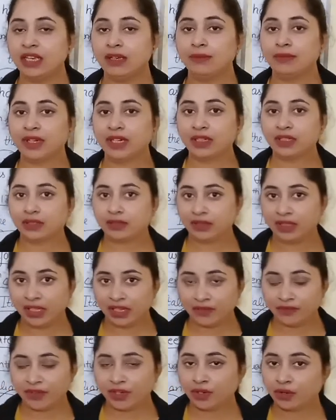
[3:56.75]
But
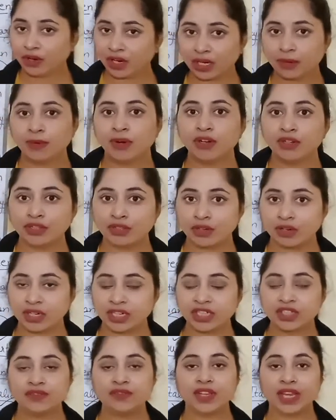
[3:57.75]
if we talk about
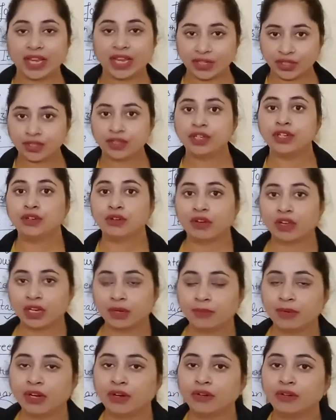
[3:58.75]
sonnets, we actually talk
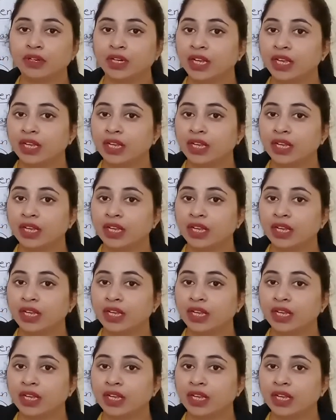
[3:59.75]
about